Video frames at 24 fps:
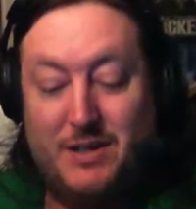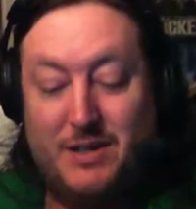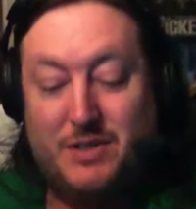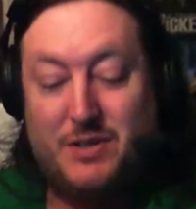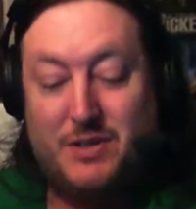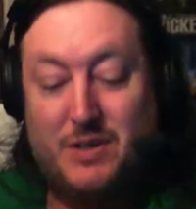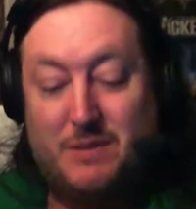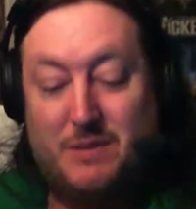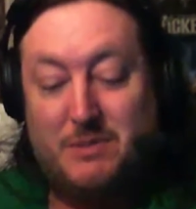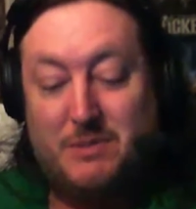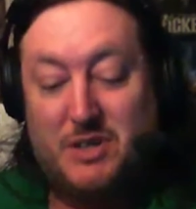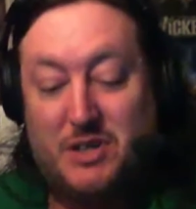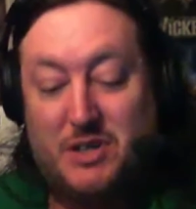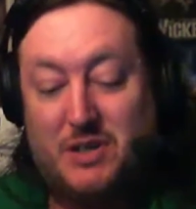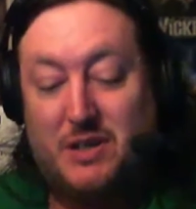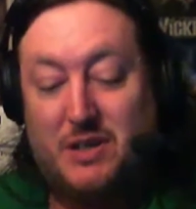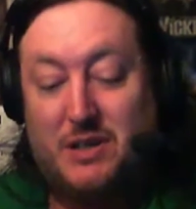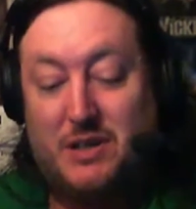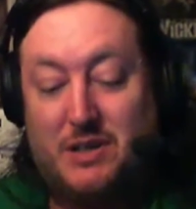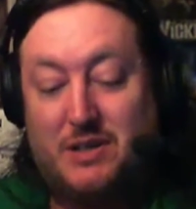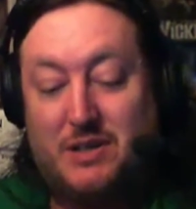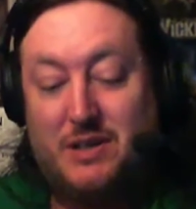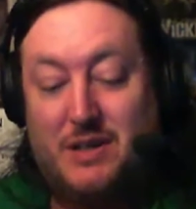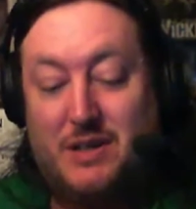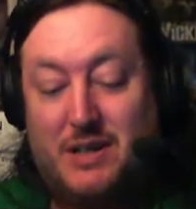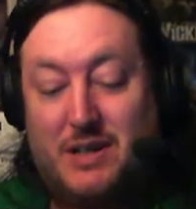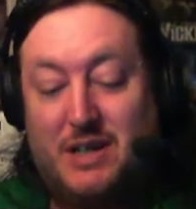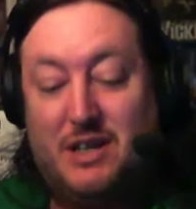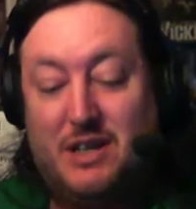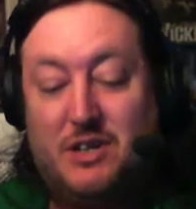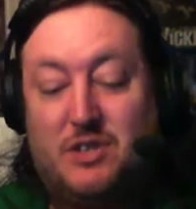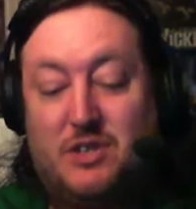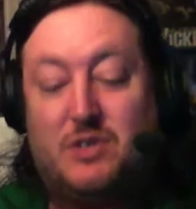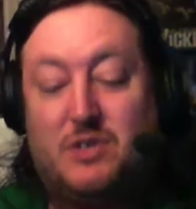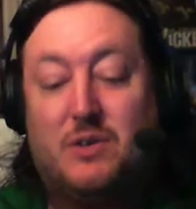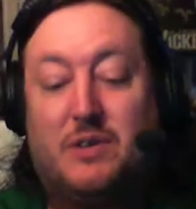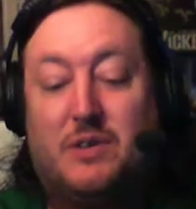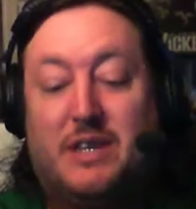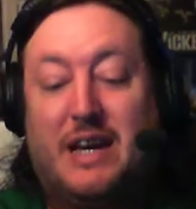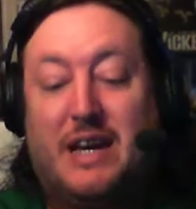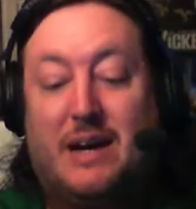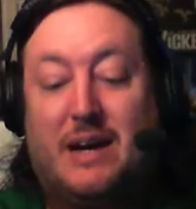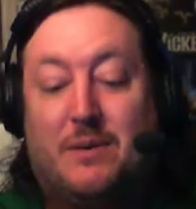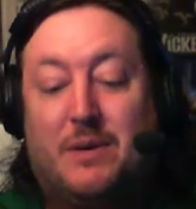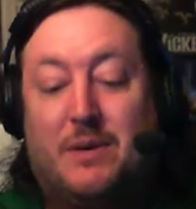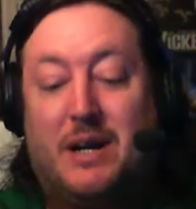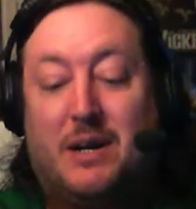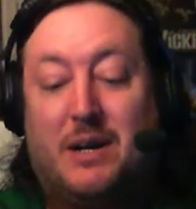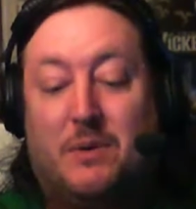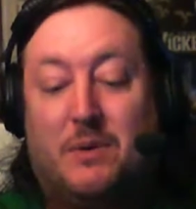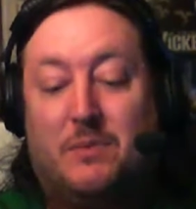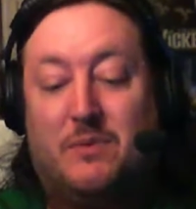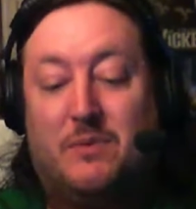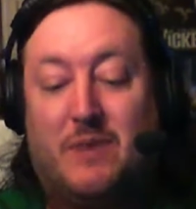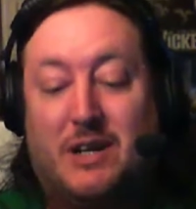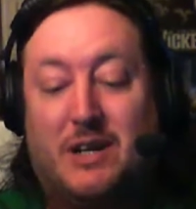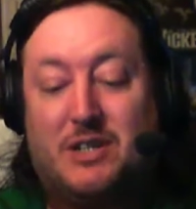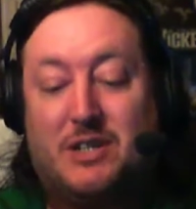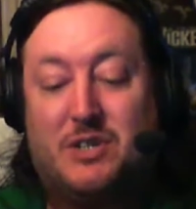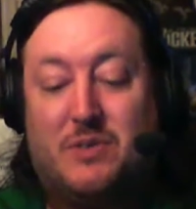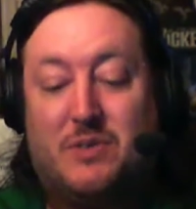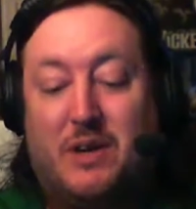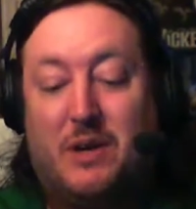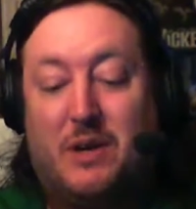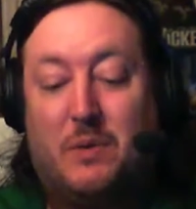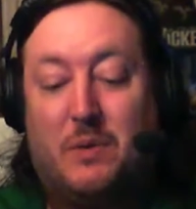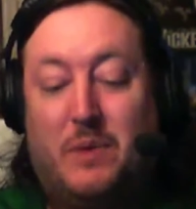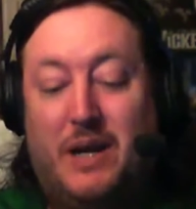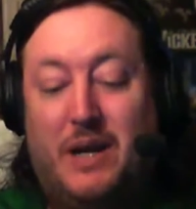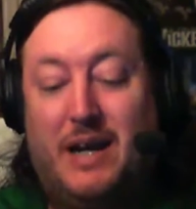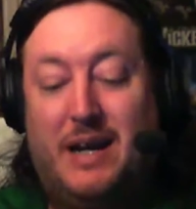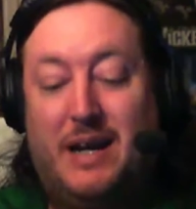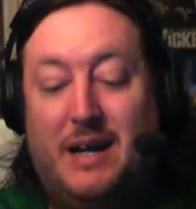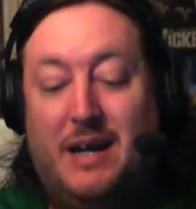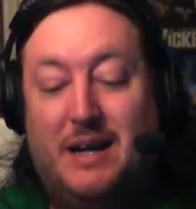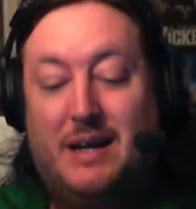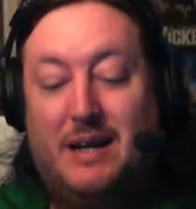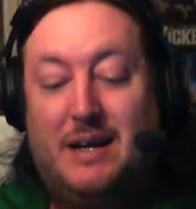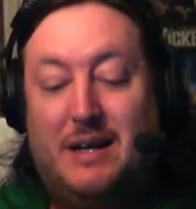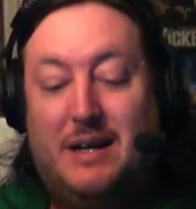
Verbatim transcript: So I'm just gonna insert that right, right straight away.